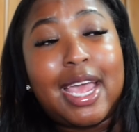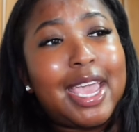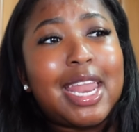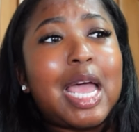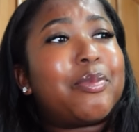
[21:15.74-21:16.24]

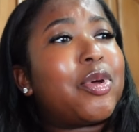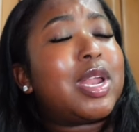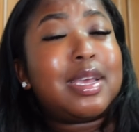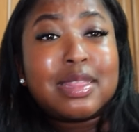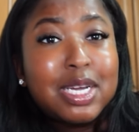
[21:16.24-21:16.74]
And I
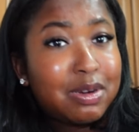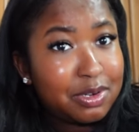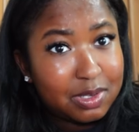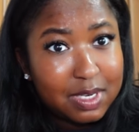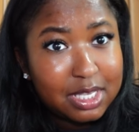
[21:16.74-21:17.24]
brought in the
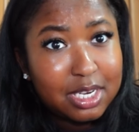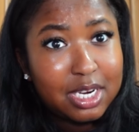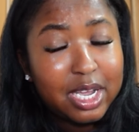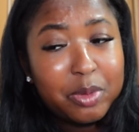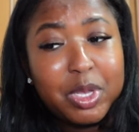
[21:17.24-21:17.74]
groceries,
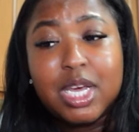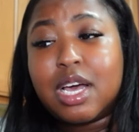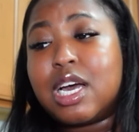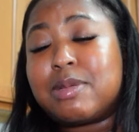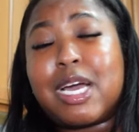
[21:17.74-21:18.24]
girl,
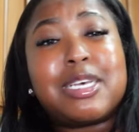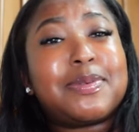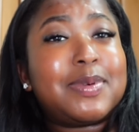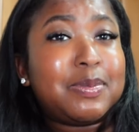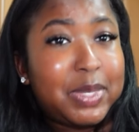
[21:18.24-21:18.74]
because my
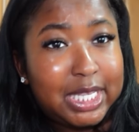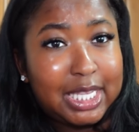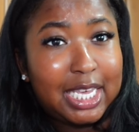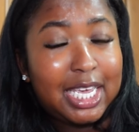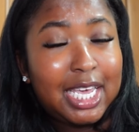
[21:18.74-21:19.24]
husband was
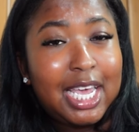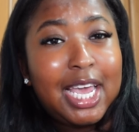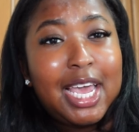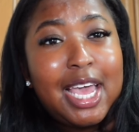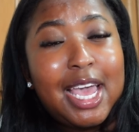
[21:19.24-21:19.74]
busy.
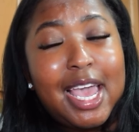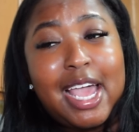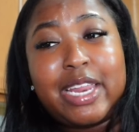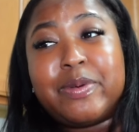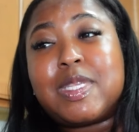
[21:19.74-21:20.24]

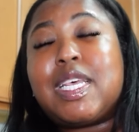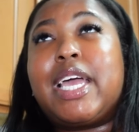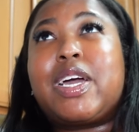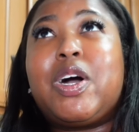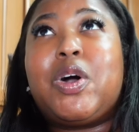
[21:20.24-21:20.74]
And he was
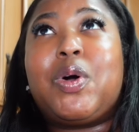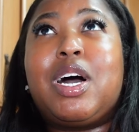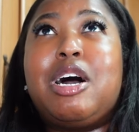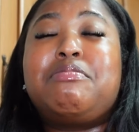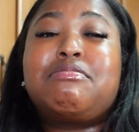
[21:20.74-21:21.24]
like,
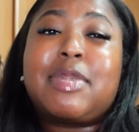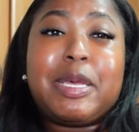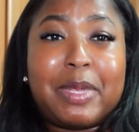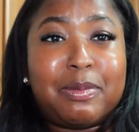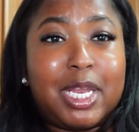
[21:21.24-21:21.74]
oh,
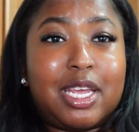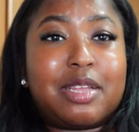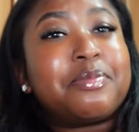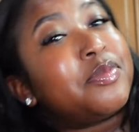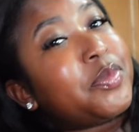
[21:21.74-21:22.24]
give me a minute.